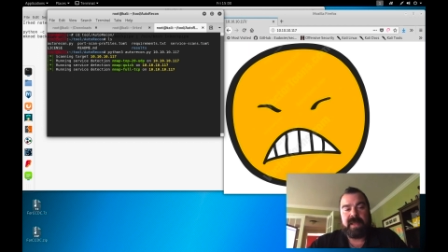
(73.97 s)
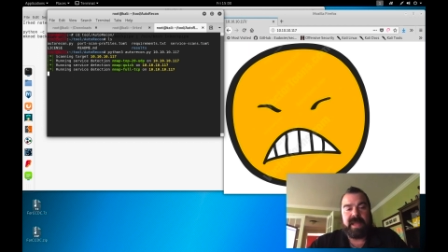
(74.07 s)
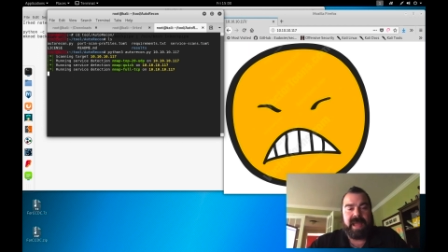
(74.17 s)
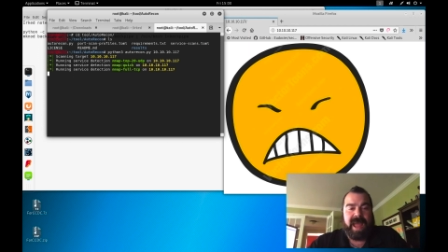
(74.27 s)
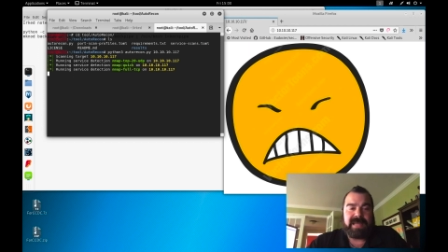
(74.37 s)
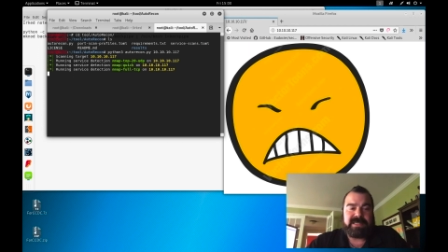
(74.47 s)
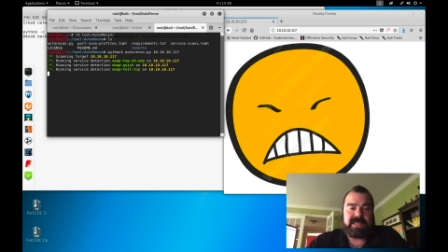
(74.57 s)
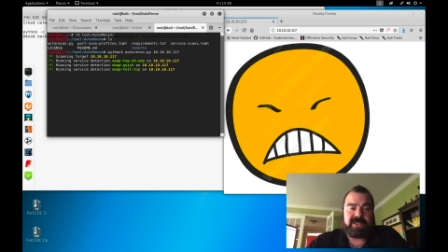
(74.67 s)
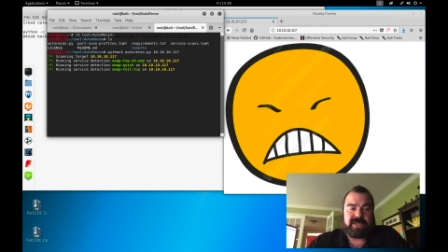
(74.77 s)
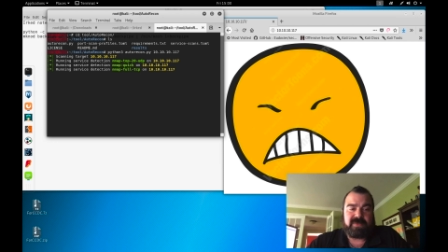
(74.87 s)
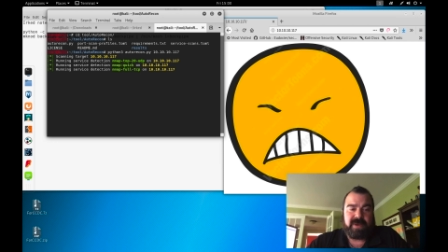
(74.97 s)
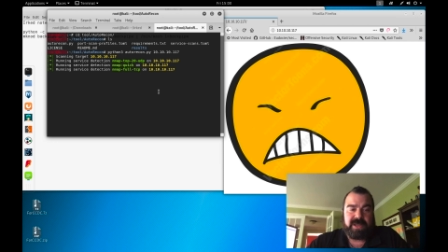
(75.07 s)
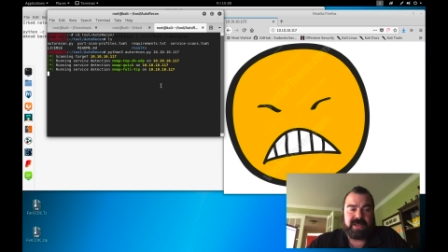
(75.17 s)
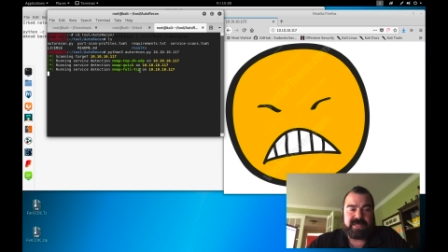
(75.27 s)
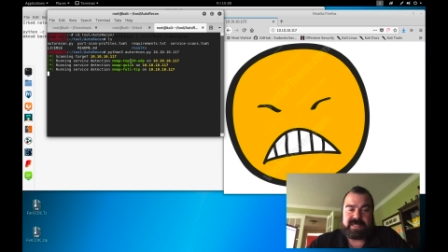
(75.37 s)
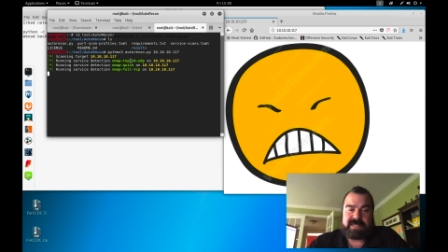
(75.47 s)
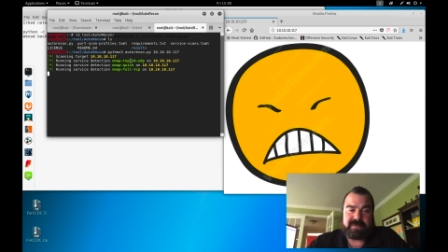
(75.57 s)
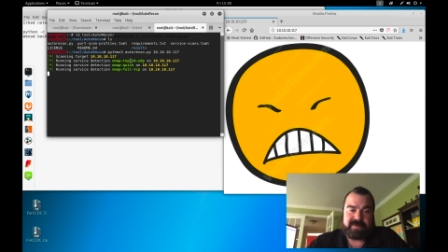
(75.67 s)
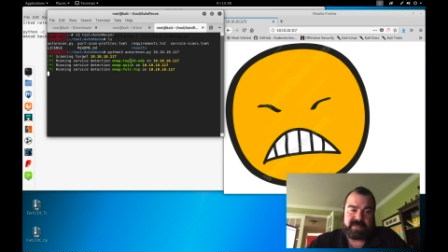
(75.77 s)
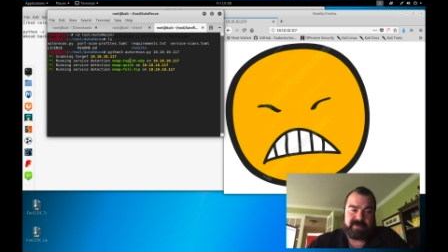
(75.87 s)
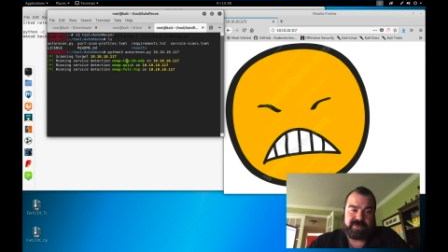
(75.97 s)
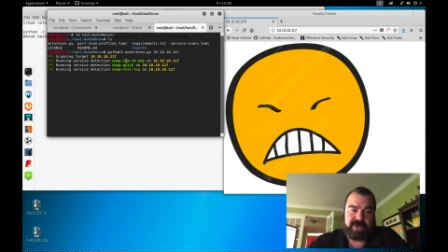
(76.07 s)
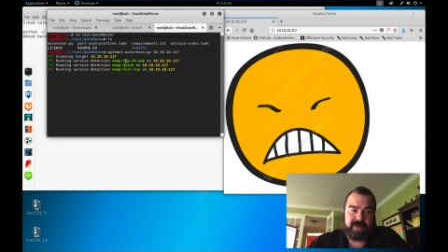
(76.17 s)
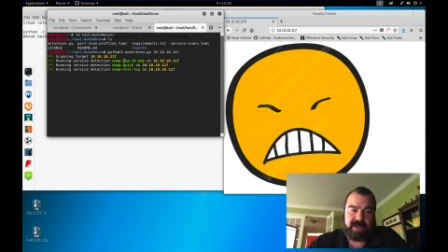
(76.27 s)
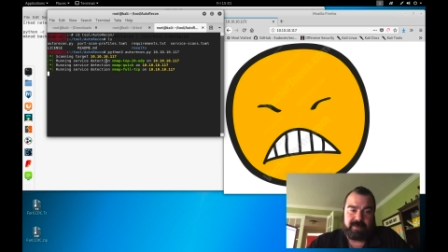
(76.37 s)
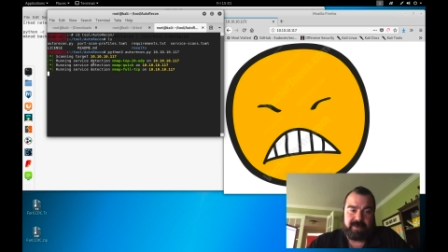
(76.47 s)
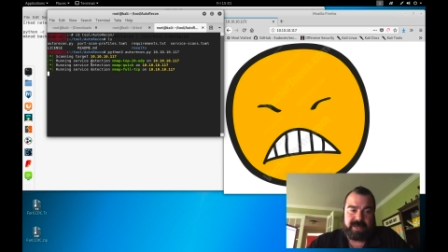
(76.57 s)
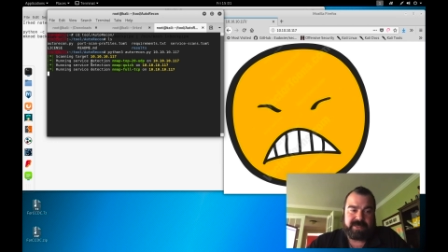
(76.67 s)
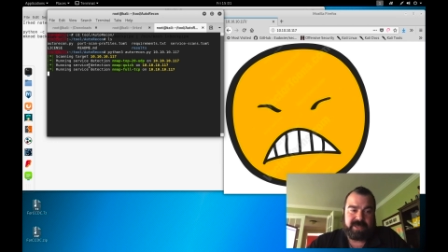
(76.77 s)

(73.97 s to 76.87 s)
And as it starts running, you're going to see some stuff showing up, right?